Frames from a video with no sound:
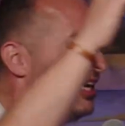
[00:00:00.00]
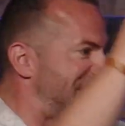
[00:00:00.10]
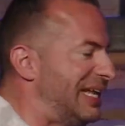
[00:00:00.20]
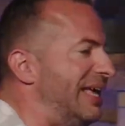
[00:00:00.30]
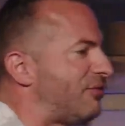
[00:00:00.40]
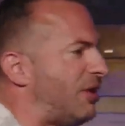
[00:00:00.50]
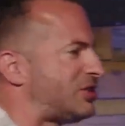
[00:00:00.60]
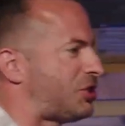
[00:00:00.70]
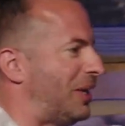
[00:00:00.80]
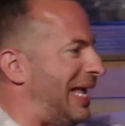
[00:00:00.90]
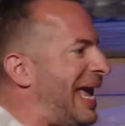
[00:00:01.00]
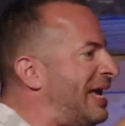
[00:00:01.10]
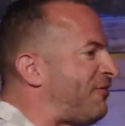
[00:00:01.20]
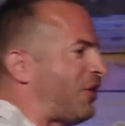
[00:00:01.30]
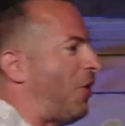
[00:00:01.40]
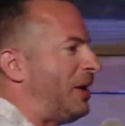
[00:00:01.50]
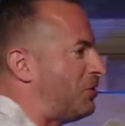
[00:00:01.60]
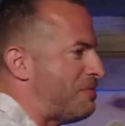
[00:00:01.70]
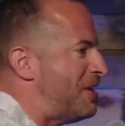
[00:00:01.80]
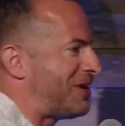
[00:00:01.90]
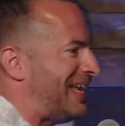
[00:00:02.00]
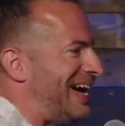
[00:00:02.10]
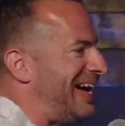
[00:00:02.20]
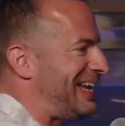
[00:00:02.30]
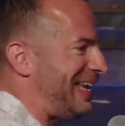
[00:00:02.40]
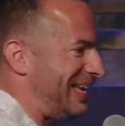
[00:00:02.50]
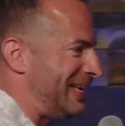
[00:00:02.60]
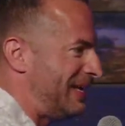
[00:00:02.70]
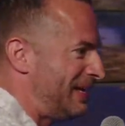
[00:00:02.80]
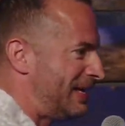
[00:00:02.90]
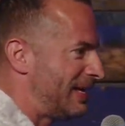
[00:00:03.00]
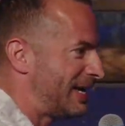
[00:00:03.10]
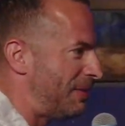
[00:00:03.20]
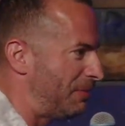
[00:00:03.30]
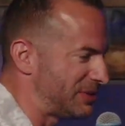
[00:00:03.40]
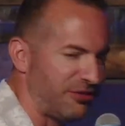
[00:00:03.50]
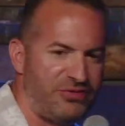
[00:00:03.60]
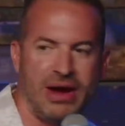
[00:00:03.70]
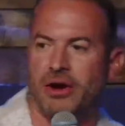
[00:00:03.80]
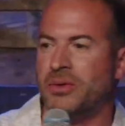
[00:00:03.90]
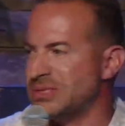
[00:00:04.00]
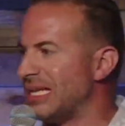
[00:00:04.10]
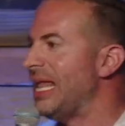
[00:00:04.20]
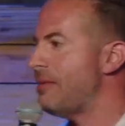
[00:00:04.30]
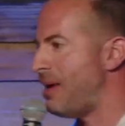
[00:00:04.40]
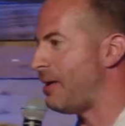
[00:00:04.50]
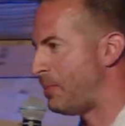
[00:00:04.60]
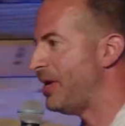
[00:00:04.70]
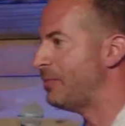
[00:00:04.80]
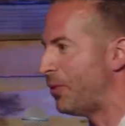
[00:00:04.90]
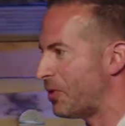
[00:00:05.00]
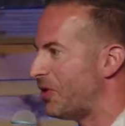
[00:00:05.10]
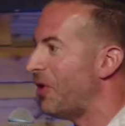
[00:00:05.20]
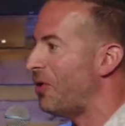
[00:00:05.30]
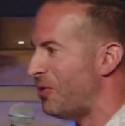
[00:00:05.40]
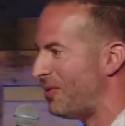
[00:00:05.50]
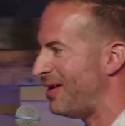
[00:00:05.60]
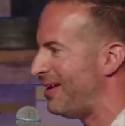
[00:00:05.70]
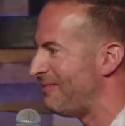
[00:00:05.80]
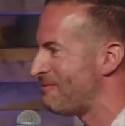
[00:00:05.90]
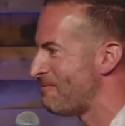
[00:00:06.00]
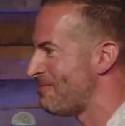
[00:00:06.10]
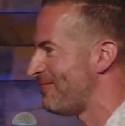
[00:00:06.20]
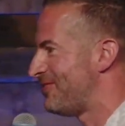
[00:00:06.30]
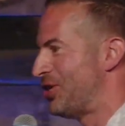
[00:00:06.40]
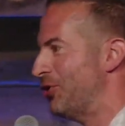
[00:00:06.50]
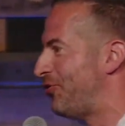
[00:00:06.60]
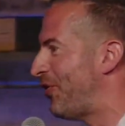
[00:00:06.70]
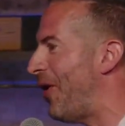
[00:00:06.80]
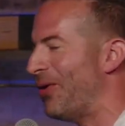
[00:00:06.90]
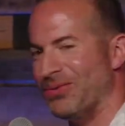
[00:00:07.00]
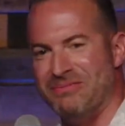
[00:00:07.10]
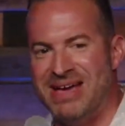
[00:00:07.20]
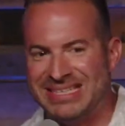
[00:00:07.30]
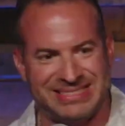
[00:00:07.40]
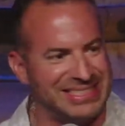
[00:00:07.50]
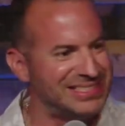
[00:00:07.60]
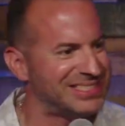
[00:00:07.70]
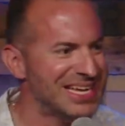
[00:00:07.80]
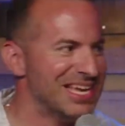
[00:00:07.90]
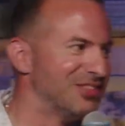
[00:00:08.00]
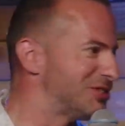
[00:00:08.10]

to deliver us to a land flowing with milk and honey. Come on, but to Pharaoh, was let my people go. Twofold message. The